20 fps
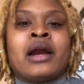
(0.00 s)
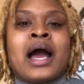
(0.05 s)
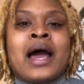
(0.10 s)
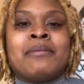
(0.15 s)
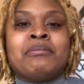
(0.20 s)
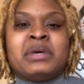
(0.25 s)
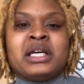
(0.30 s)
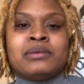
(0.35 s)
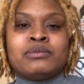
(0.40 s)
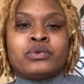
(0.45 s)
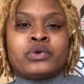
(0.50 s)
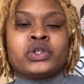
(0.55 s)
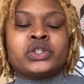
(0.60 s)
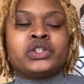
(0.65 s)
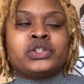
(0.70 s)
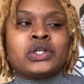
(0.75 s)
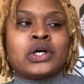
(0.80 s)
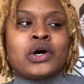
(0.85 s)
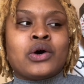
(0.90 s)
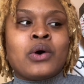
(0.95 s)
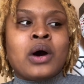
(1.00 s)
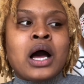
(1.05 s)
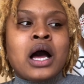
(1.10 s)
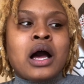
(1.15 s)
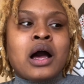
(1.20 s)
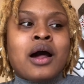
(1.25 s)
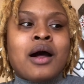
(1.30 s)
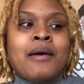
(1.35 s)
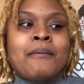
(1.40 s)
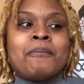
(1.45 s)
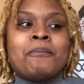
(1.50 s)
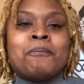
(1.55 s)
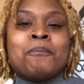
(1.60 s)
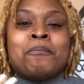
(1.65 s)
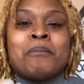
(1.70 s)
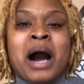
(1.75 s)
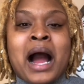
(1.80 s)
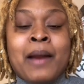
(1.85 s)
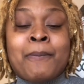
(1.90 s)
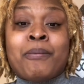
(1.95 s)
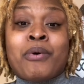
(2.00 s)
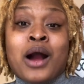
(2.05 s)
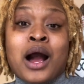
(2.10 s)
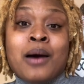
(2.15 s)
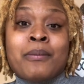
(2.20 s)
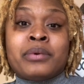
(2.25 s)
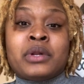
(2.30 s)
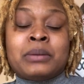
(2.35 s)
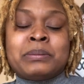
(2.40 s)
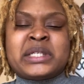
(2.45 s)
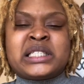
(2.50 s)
I mean more so, my problem,